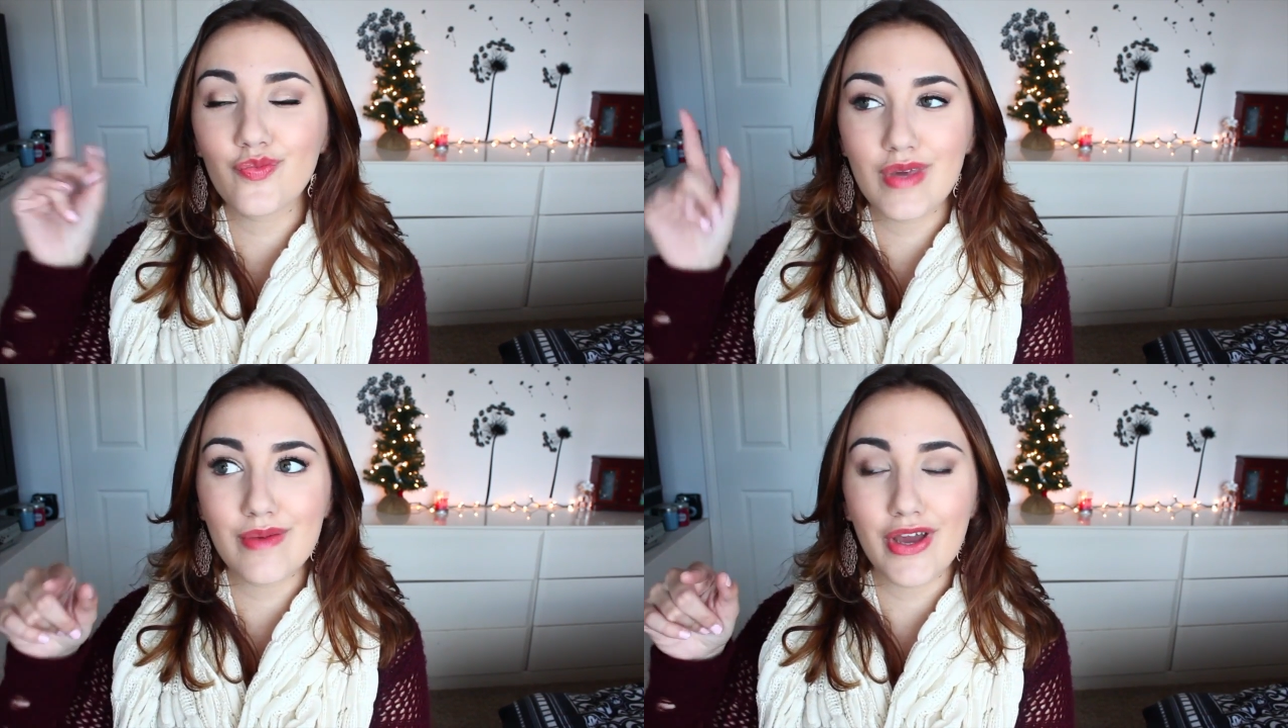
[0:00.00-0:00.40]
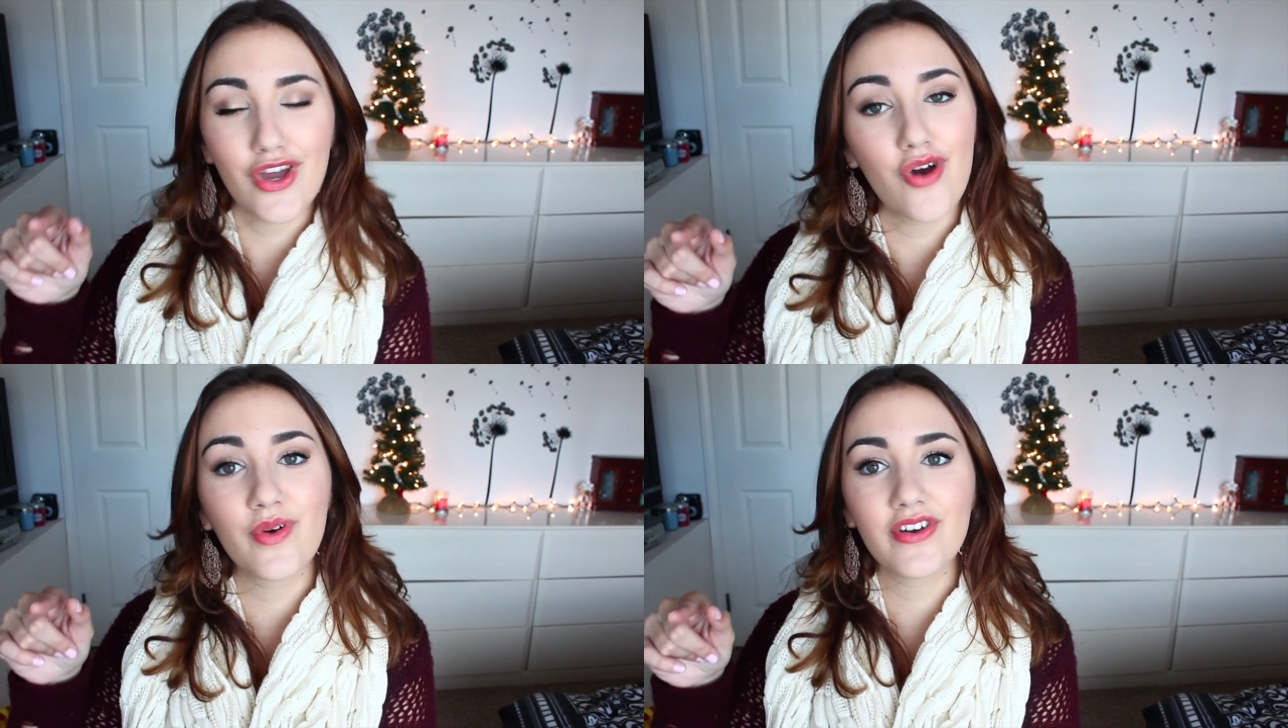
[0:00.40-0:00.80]
me and my
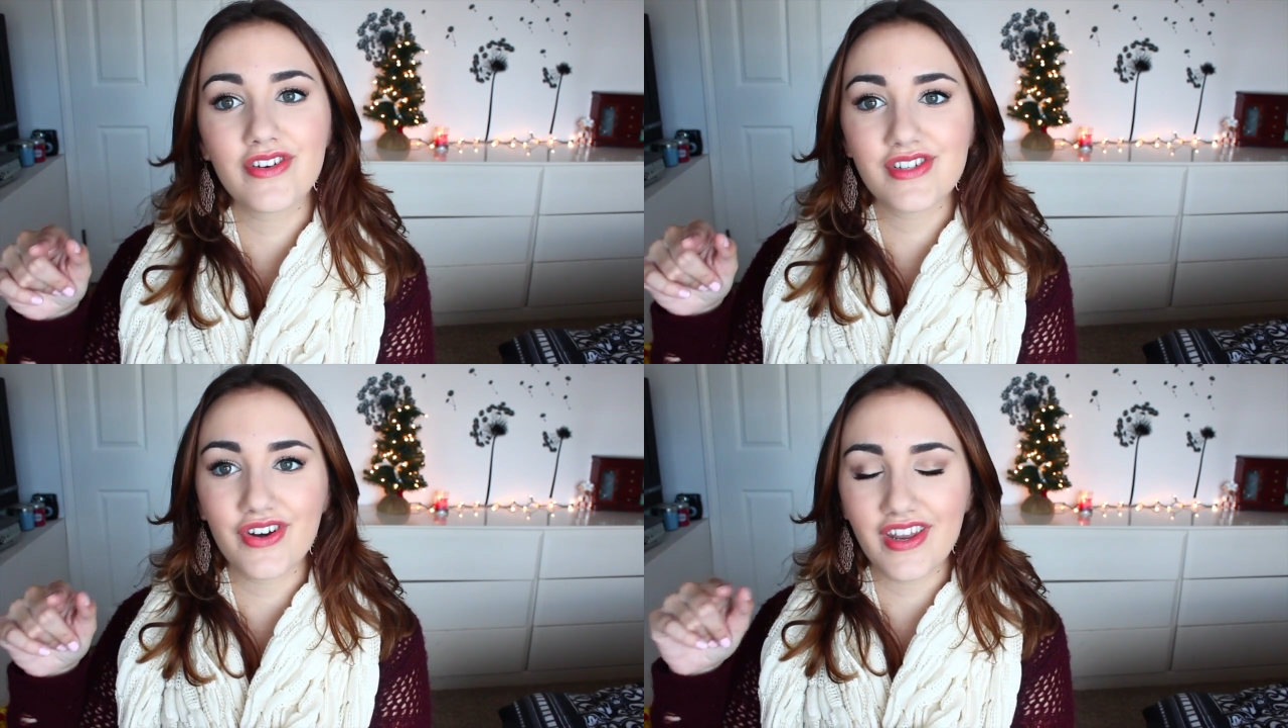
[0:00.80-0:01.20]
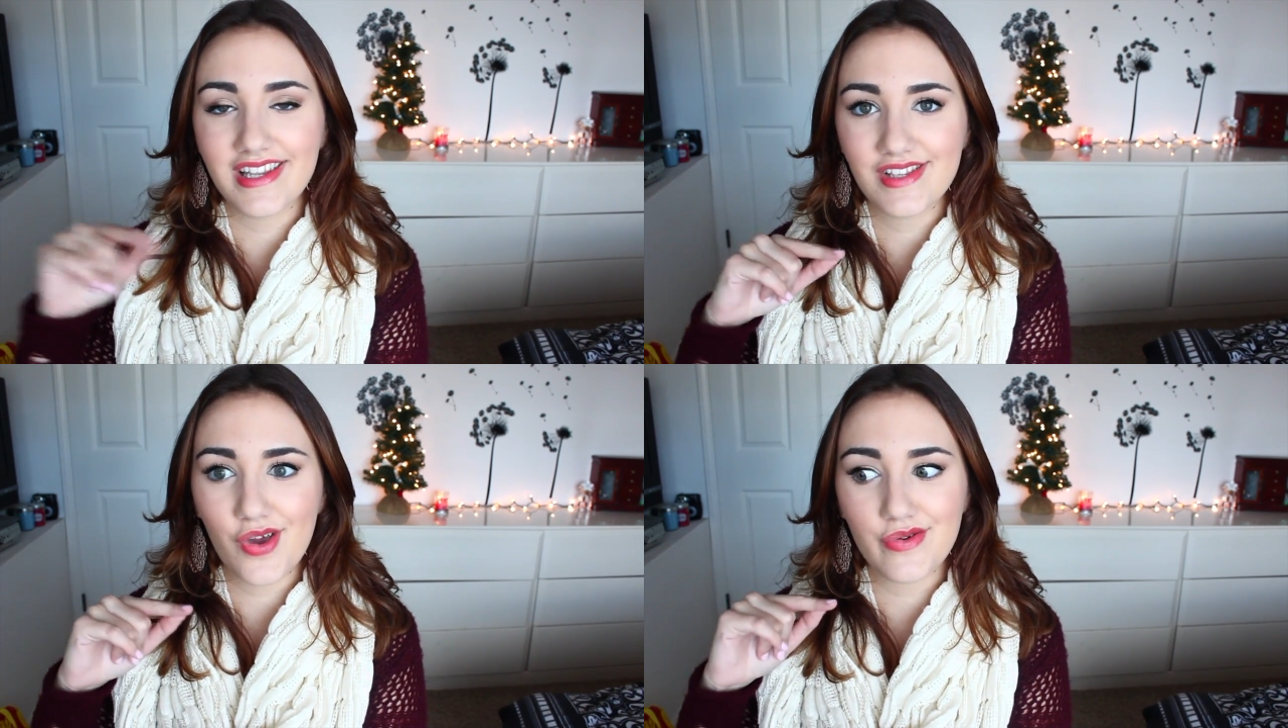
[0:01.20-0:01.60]
coworkers are going
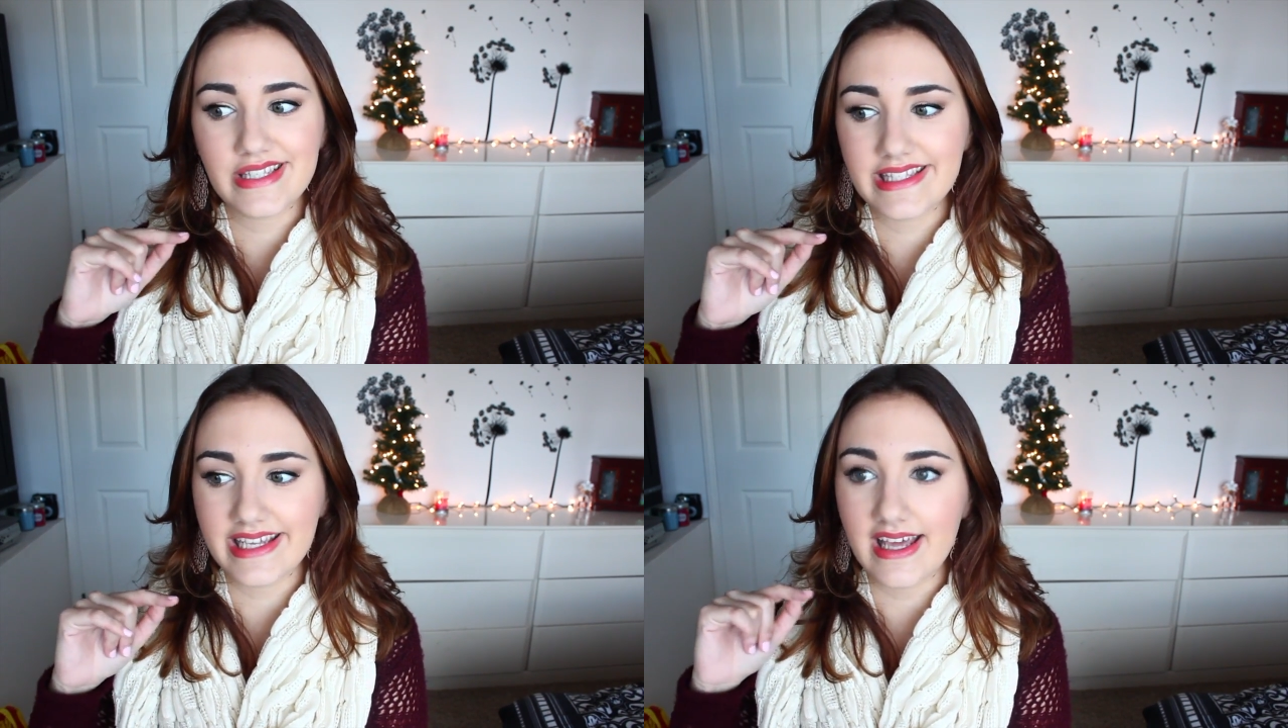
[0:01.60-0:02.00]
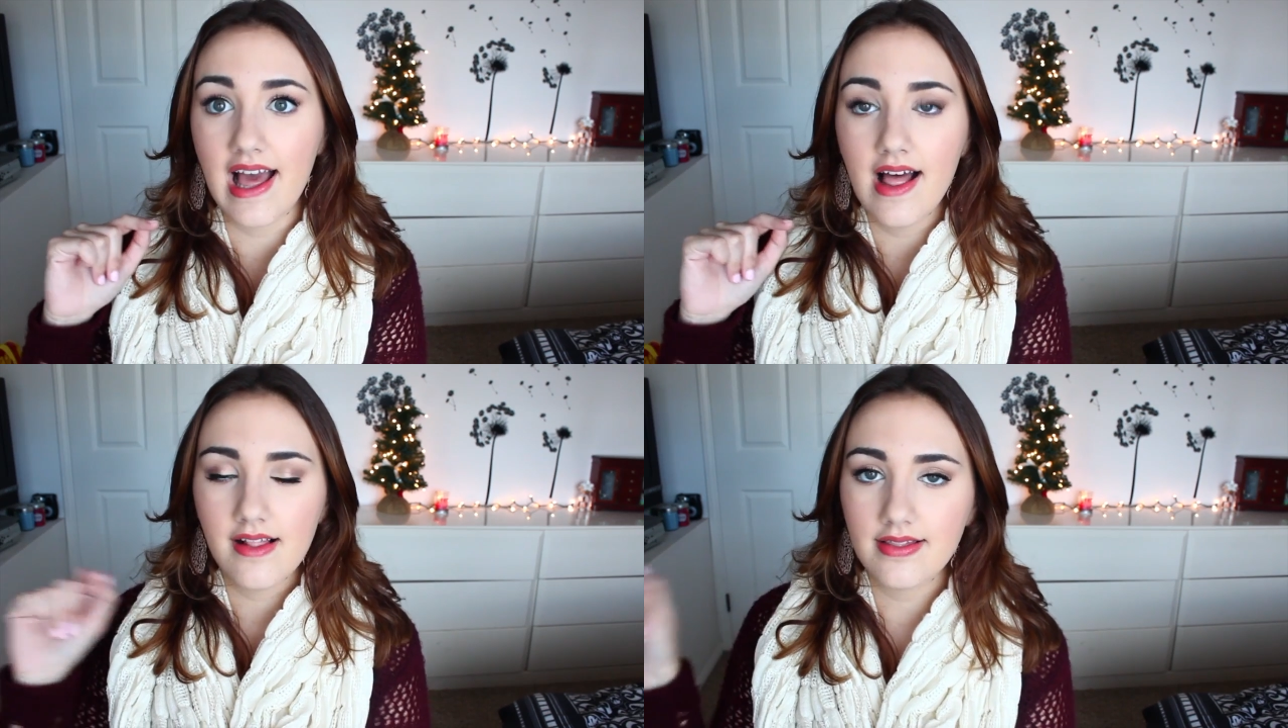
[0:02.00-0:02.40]
to go see
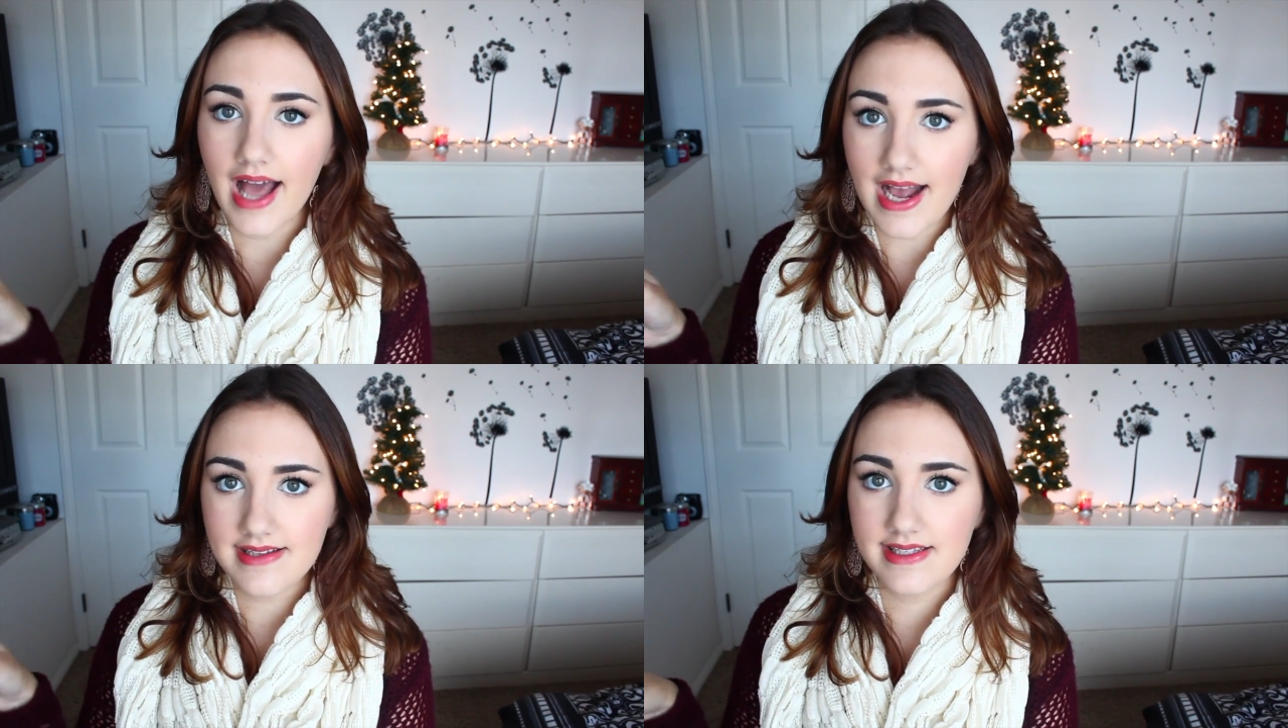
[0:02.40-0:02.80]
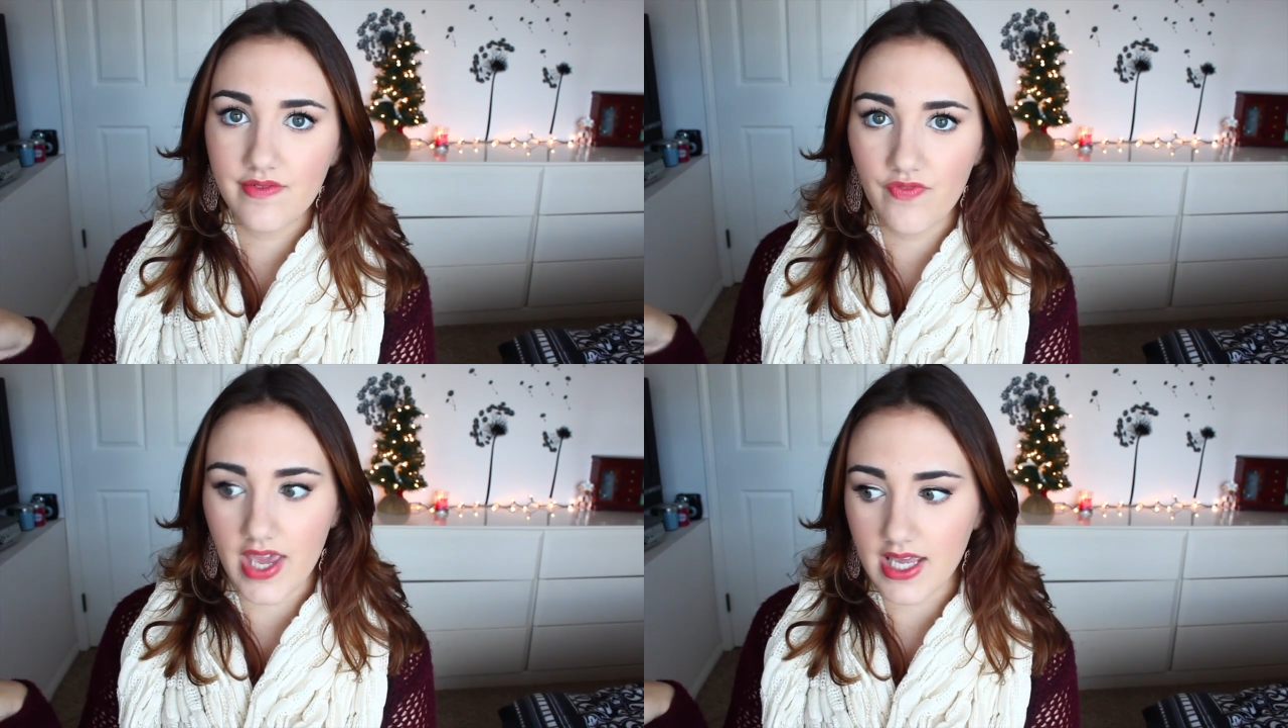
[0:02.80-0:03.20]
Last
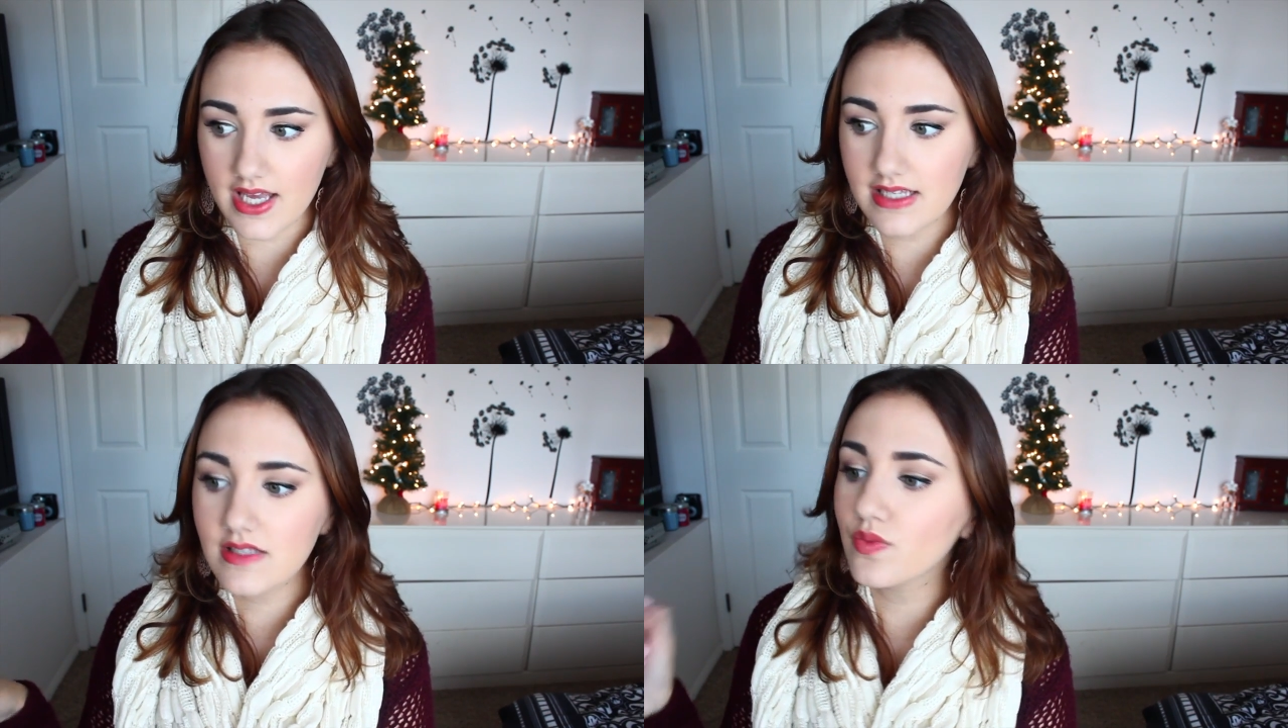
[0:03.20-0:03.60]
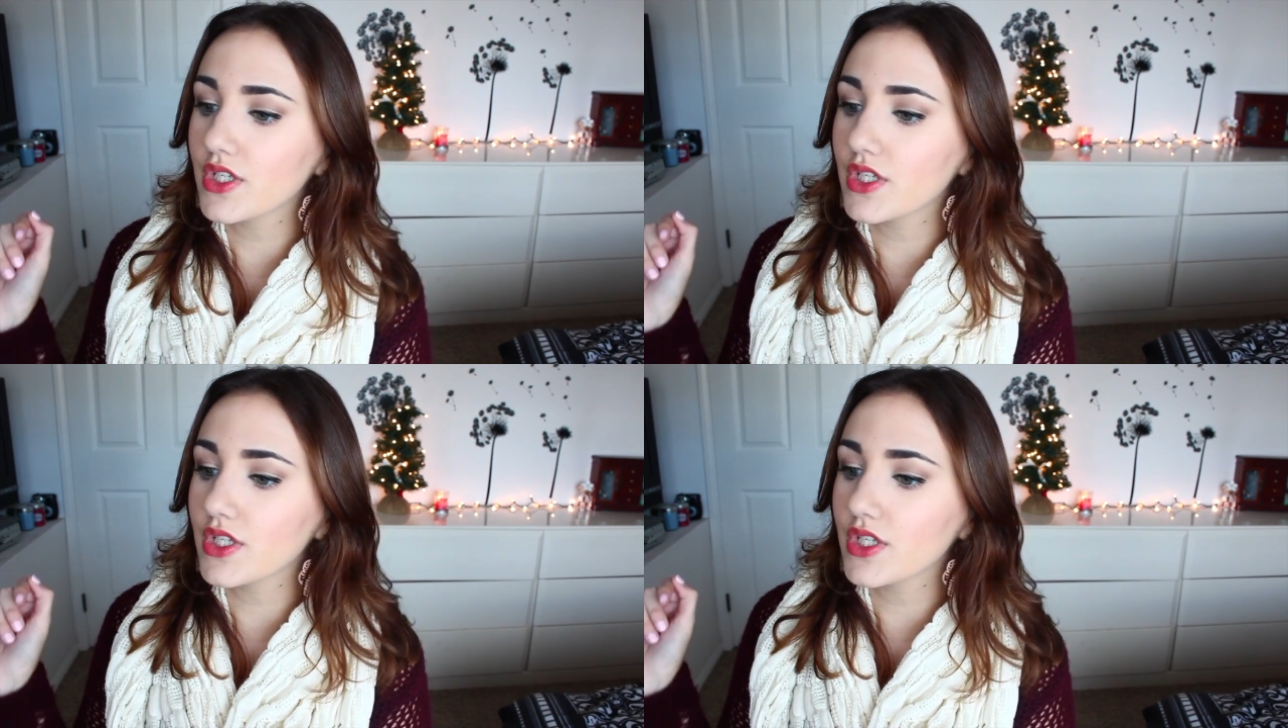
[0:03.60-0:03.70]
Vegas,